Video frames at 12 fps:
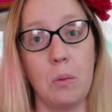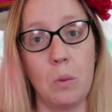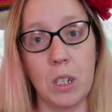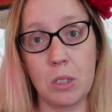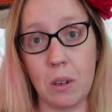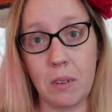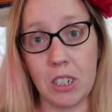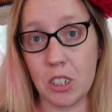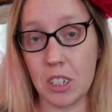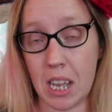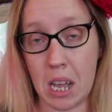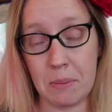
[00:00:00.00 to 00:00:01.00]
What do I want
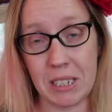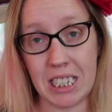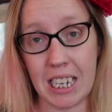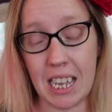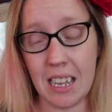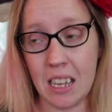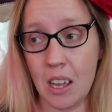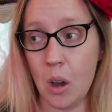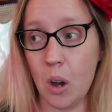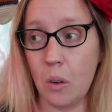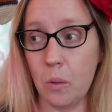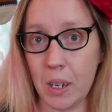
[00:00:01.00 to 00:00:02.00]
you to comment today?
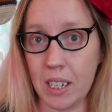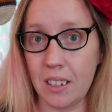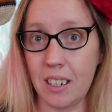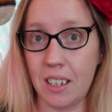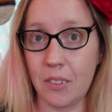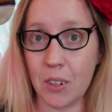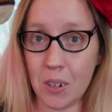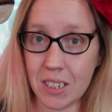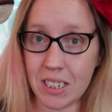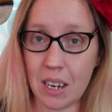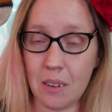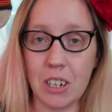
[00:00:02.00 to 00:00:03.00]
Well, of
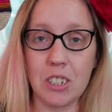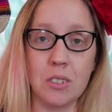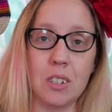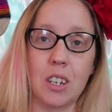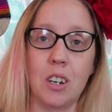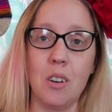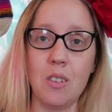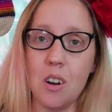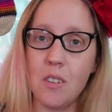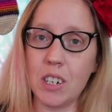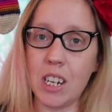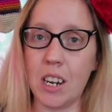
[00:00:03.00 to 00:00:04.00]
course, I want you to go
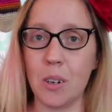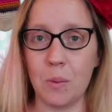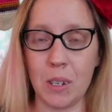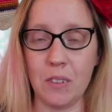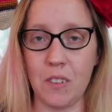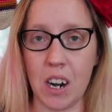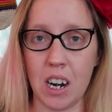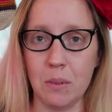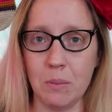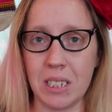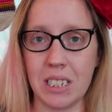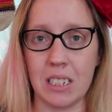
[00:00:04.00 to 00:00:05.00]
over to Iron Wheel
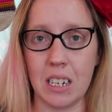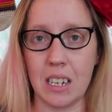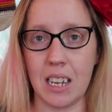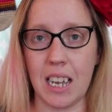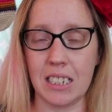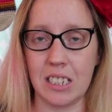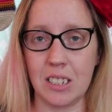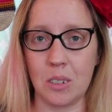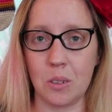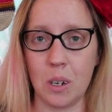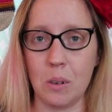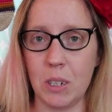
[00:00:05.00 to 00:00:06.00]
Farms Etsy
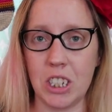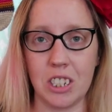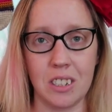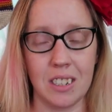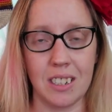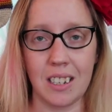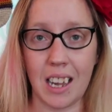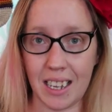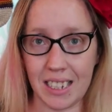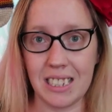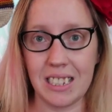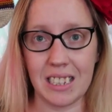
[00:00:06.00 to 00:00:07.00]
store, which
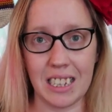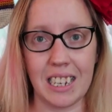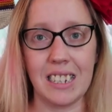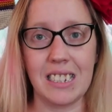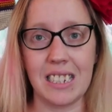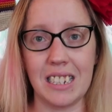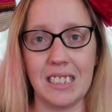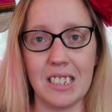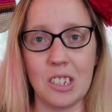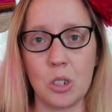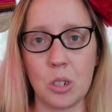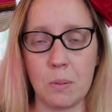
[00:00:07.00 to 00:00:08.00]
is linked in the
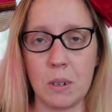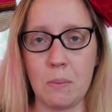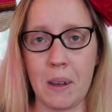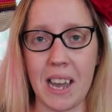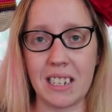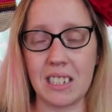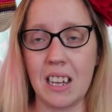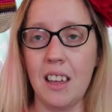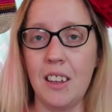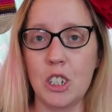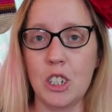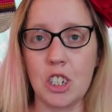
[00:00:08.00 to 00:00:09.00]
description box.
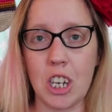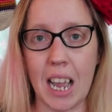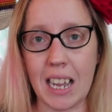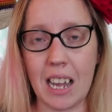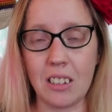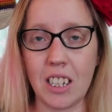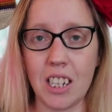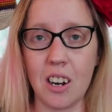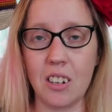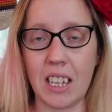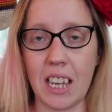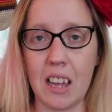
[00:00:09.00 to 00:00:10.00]
Check out the
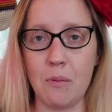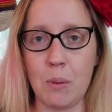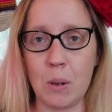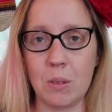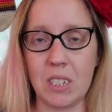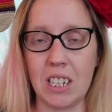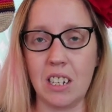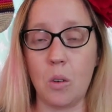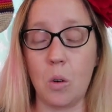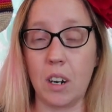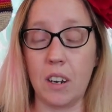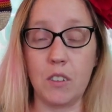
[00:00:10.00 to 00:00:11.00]
yarn they have posted,
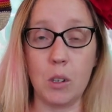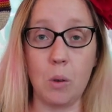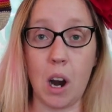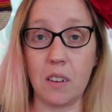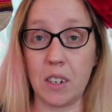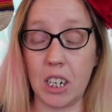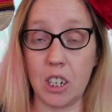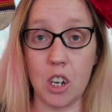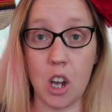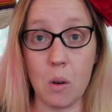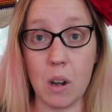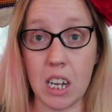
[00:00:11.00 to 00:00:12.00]
or if you already
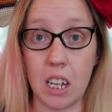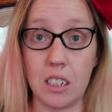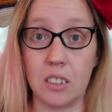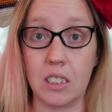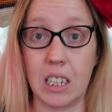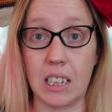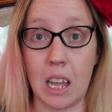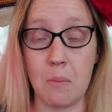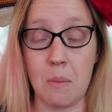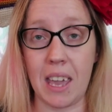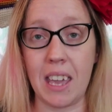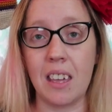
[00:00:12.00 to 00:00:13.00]
know a color that they
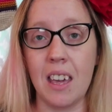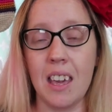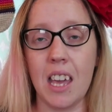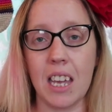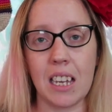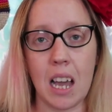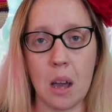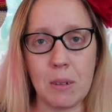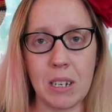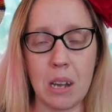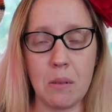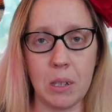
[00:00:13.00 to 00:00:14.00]
make, and
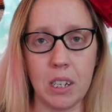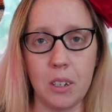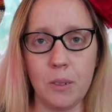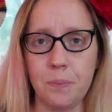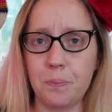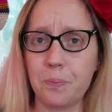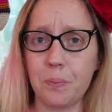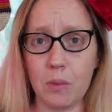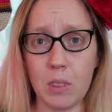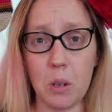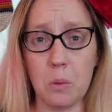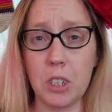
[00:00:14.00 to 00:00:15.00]
comment down below
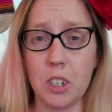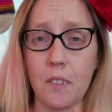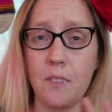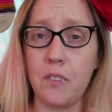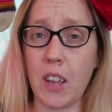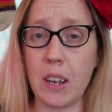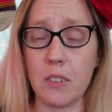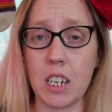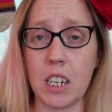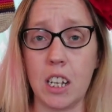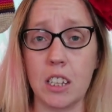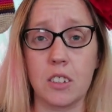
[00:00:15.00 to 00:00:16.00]
with your
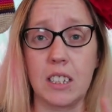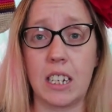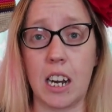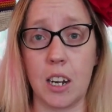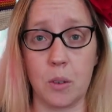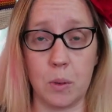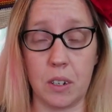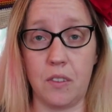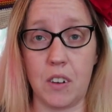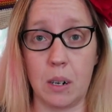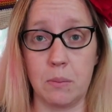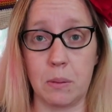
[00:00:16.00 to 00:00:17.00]
favorite color that Iron Wheel
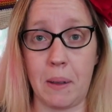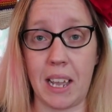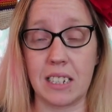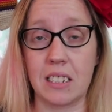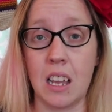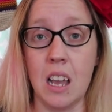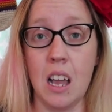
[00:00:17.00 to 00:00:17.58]
Farms makes.